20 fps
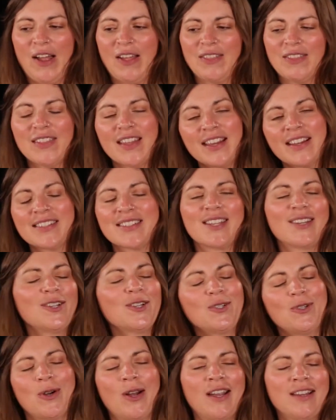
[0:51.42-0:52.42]
things that
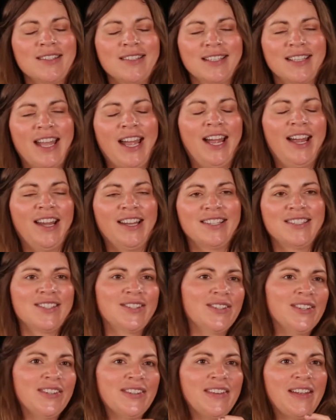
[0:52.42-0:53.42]
you're trying to catch,
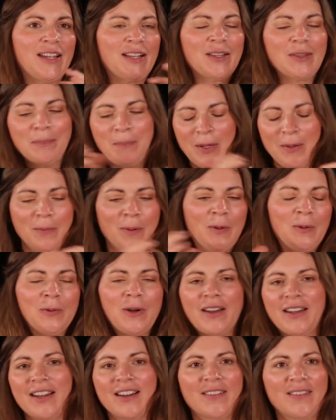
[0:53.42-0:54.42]
or like people
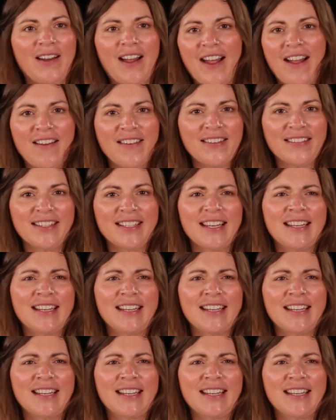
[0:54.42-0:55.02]
running around.